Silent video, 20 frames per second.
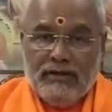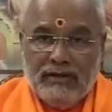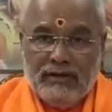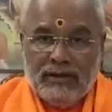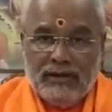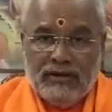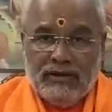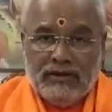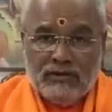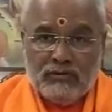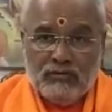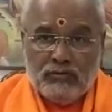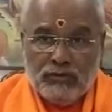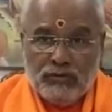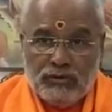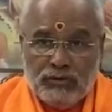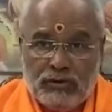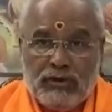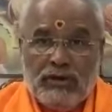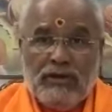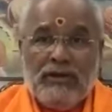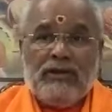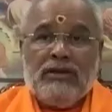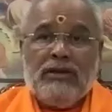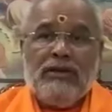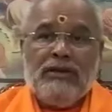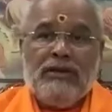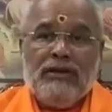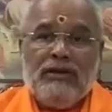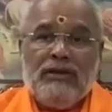There is a buddhi
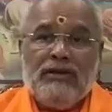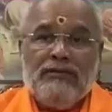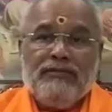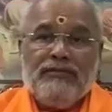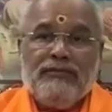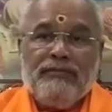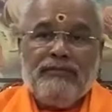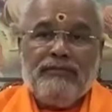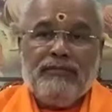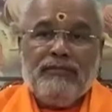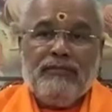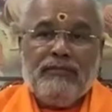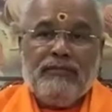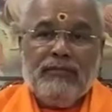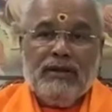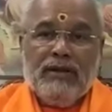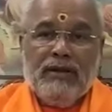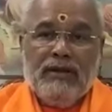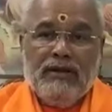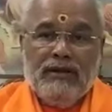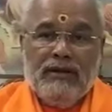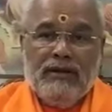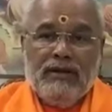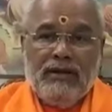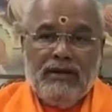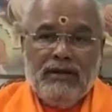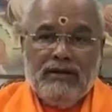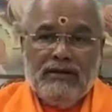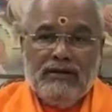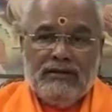shakti.
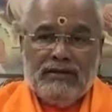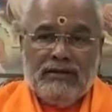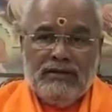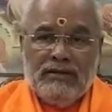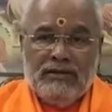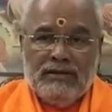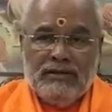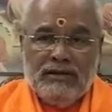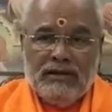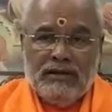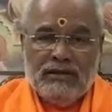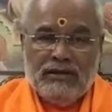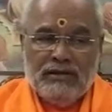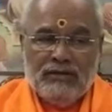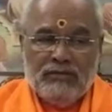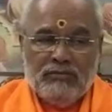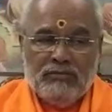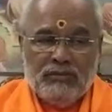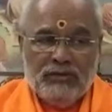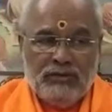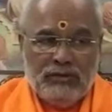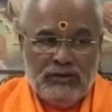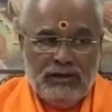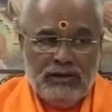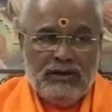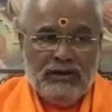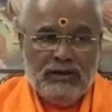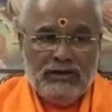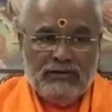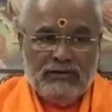And since there is a
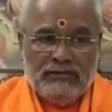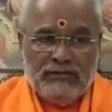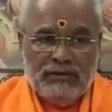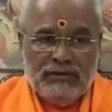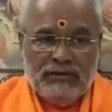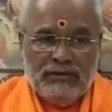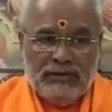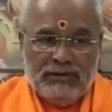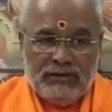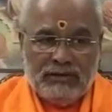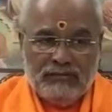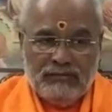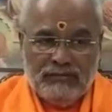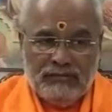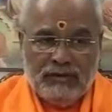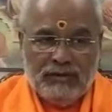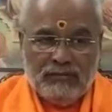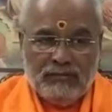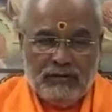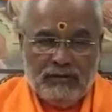buddhi which has a free